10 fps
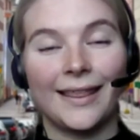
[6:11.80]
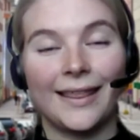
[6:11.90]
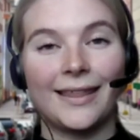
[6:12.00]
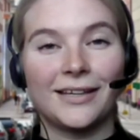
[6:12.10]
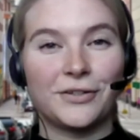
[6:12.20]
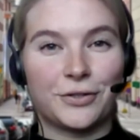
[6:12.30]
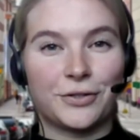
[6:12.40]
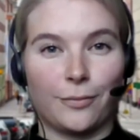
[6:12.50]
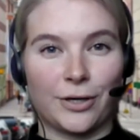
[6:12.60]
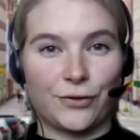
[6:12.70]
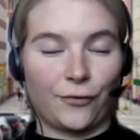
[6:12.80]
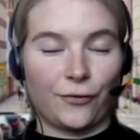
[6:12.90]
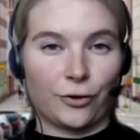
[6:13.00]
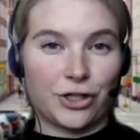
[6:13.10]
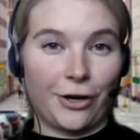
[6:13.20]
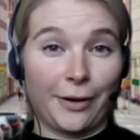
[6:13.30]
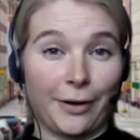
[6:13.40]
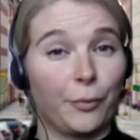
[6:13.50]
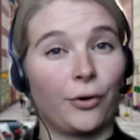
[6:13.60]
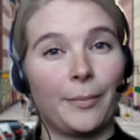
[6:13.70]
Thank you so much for sharing
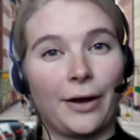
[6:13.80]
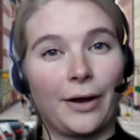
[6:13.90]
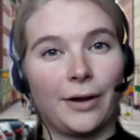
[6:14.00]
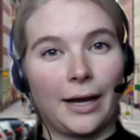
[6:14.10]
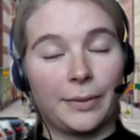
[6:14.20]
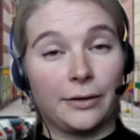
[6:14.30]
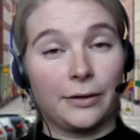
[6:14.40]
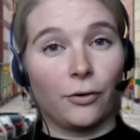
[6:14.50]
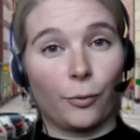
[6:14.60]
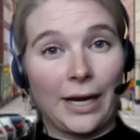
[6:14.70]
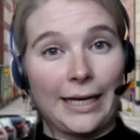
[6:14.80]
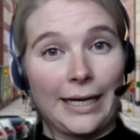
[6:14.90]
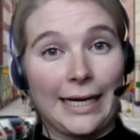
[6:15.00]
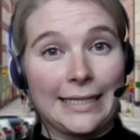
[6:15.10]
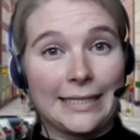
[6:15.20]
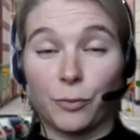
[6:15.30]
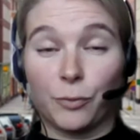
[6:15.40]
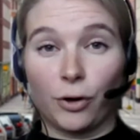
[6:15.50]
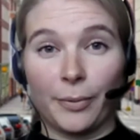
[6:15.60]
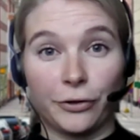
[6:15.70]
more about ECPAT Norway and
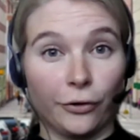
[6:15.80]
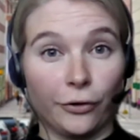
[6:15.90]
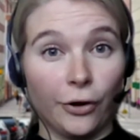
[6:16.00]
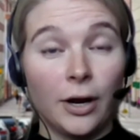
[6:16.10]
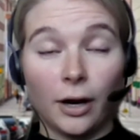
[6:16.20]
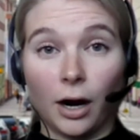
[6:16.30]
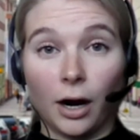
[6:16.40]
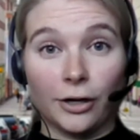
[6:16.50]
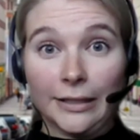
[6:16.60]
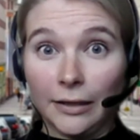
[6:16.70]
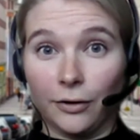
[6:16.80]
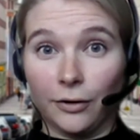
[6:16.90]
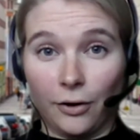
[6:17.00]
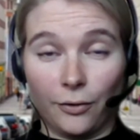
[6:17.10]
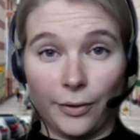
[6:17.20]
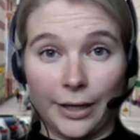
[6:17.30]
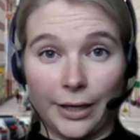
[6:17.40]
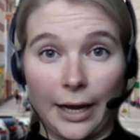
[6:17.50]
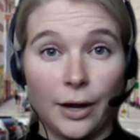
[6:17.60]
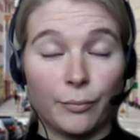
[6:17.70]
more about your current
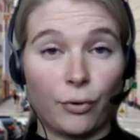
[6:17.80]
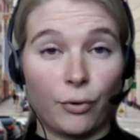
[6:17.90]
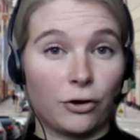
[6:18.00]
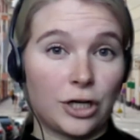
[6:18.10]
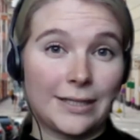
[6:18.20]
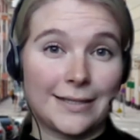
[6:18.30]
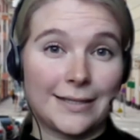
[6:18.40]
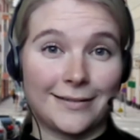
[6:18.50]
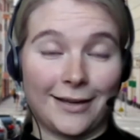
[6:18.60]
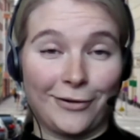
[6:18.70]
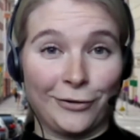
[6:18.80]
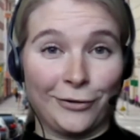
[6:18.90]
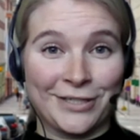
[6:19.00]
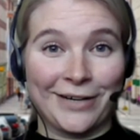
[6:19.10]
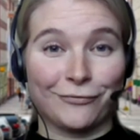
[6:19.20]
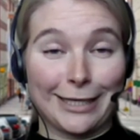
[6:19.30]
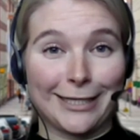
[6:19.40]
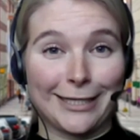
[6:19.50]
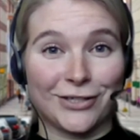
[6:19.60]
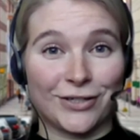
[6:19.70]
ongoing projects. They all sound
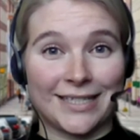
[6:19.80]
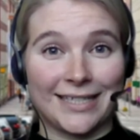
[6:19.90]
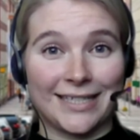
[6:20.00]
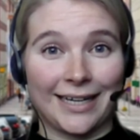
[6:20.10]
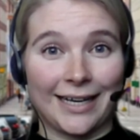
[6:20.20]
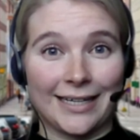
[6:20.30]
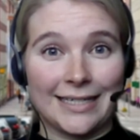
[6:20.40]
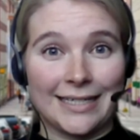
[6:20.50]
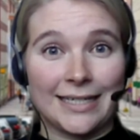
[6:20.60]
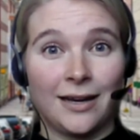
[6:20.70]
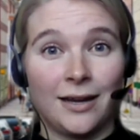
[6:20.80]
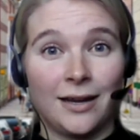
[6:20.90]
really interesting, and